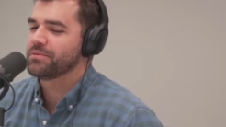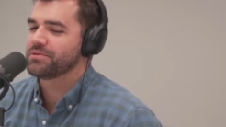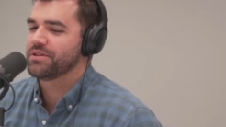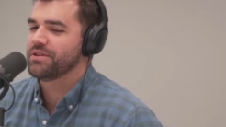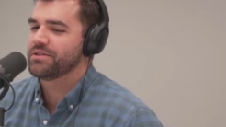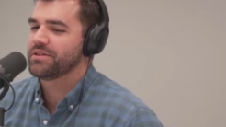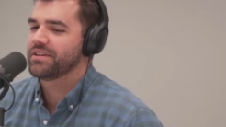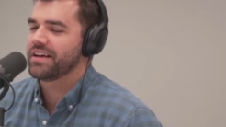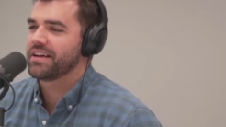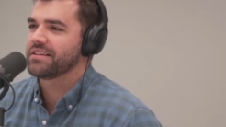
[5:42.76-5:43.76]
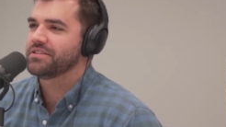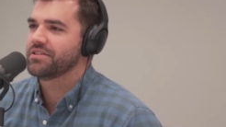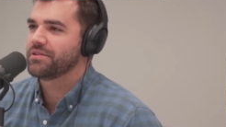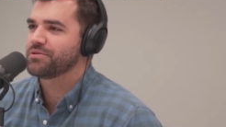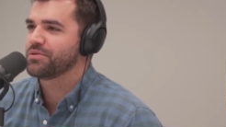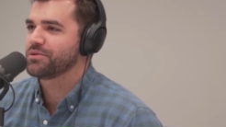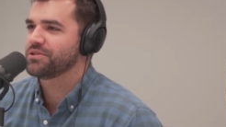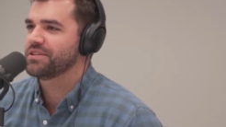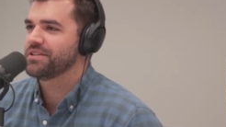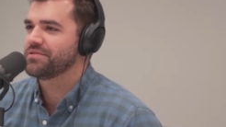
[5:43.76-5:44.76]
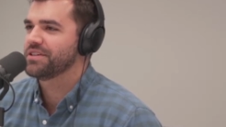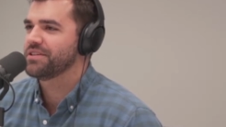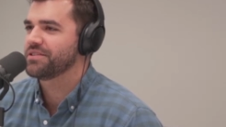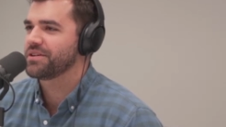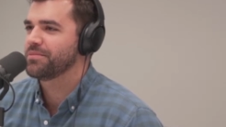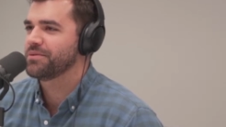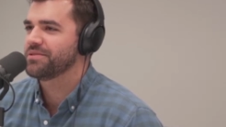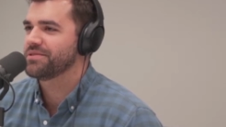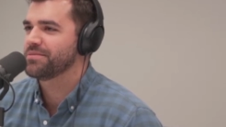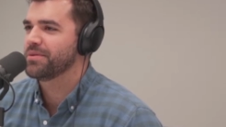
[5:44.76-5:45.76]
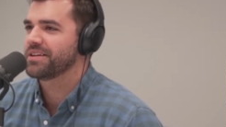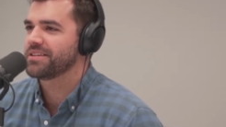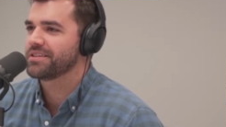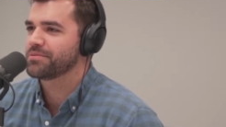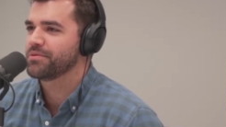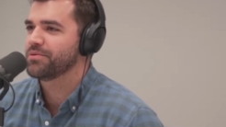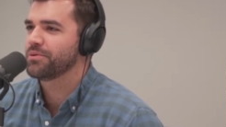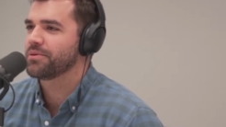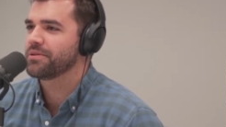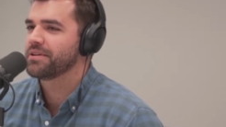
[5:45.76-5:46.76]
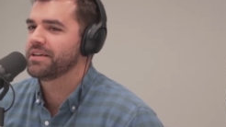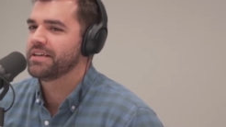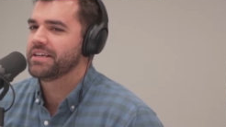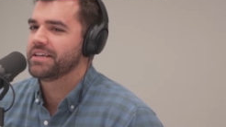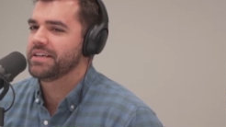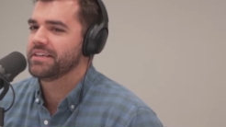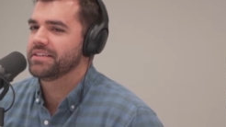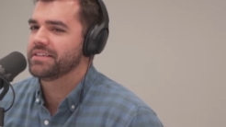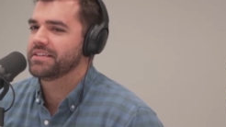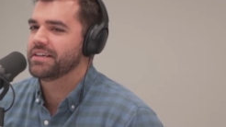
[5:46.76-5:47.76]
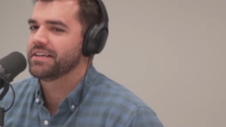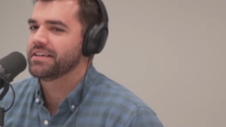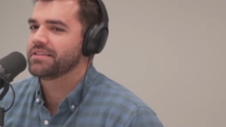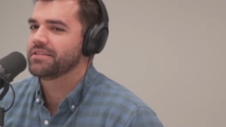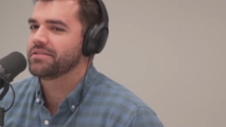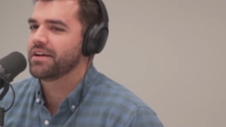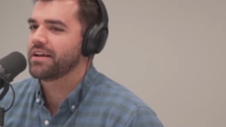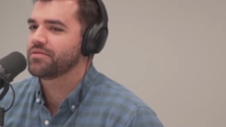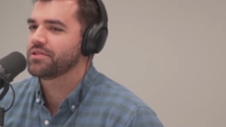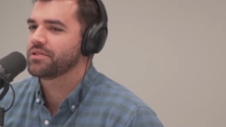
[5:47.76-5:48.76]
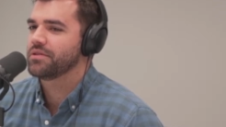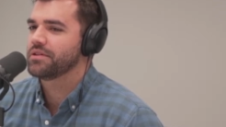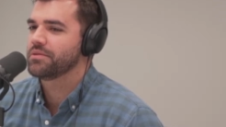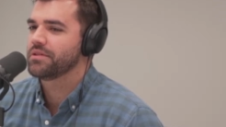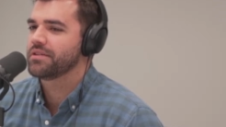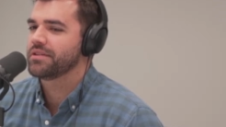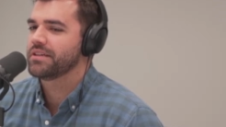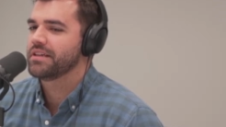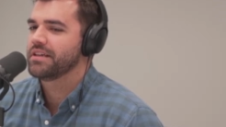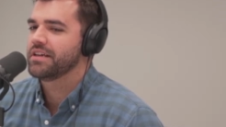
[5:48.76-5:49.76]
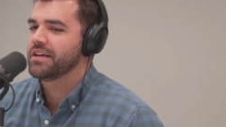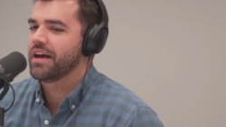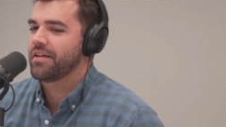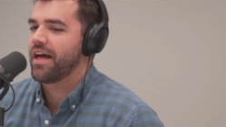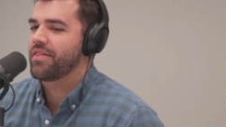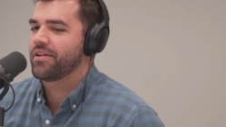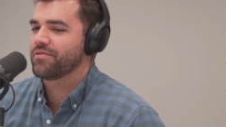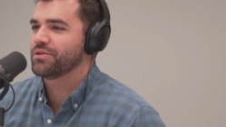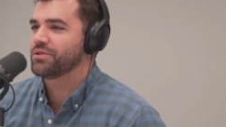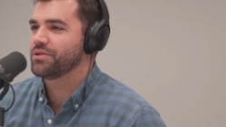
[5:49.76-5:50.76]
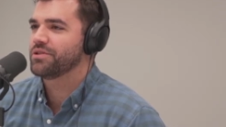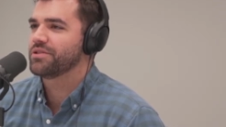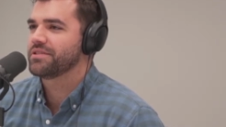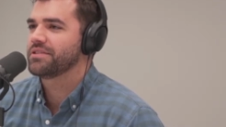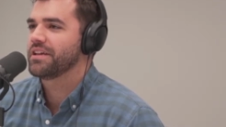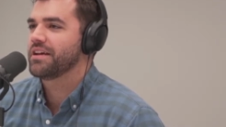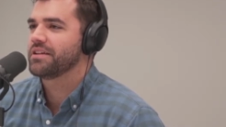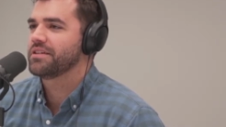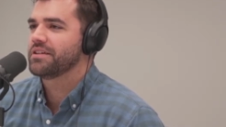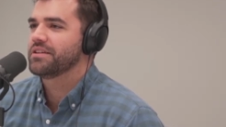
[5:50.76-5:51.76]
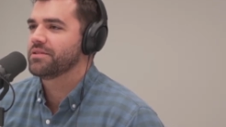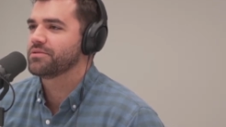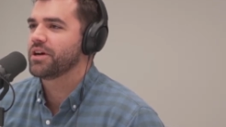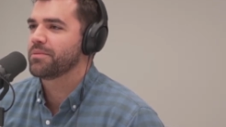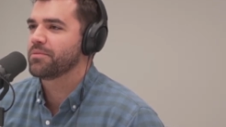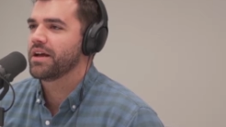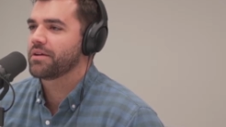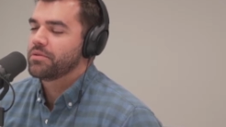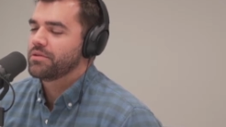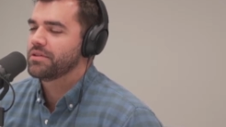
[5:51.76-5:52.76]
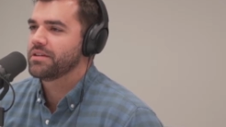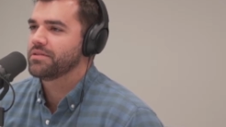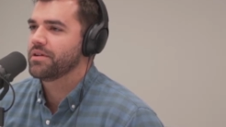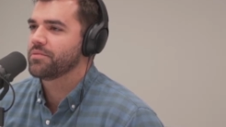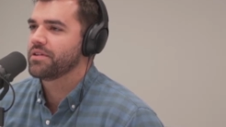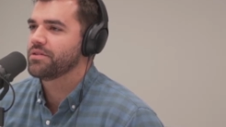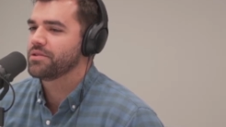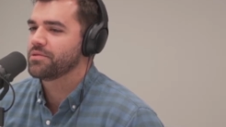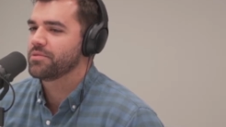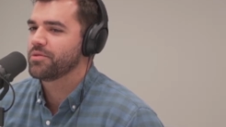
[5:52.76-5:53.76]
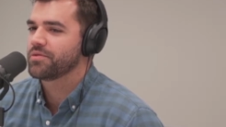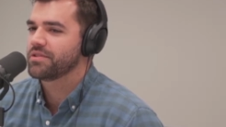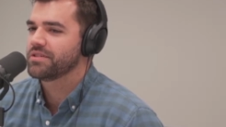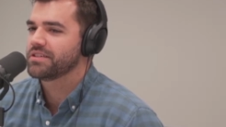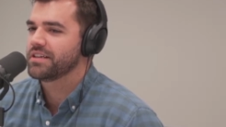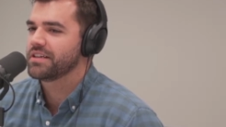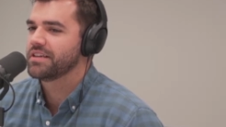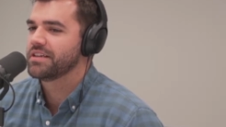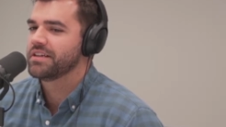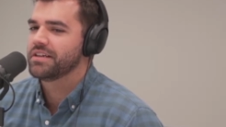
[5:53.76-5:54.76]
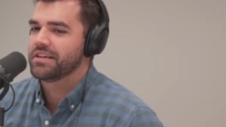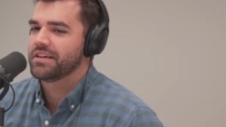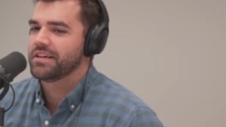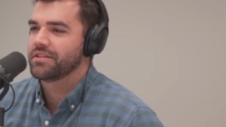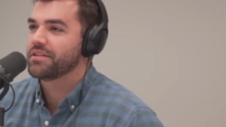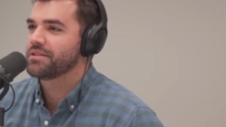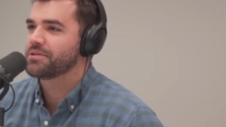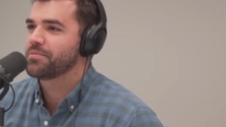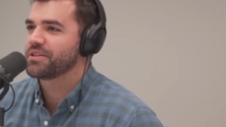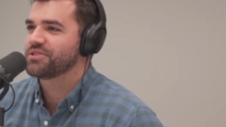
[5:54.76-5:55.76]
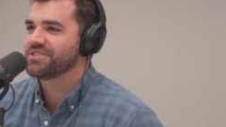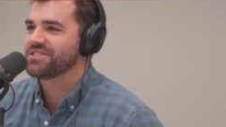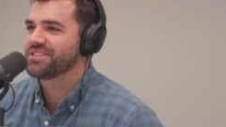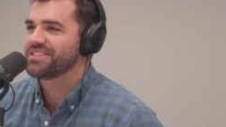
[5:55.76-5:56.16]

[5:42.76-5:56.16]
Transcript: So, you know, I was fortunate enough to hear a couple of the podcasts before, and, you know, I have to agree with, I thought for sure that, you know, John Blackwell and Hilliard were both going to say the inspections.